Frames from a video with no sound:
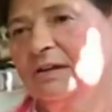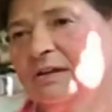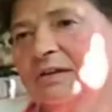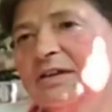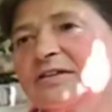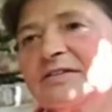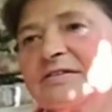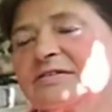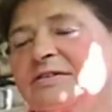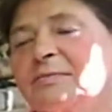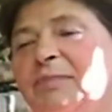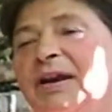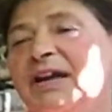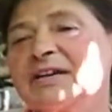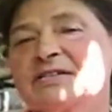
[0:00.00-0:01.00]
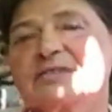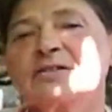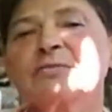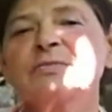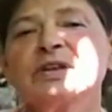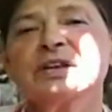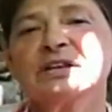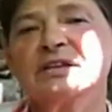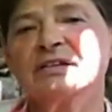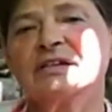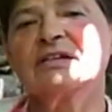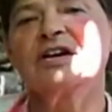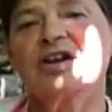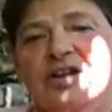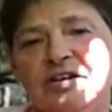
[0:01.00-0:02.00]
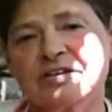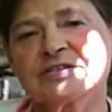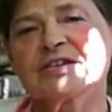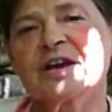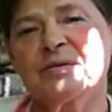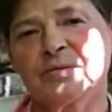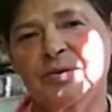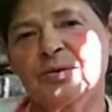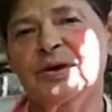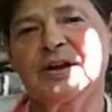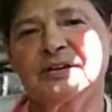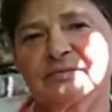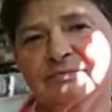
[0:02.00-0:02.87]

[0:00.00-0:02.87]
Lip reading: This is the place to meet Ernest Hemingway.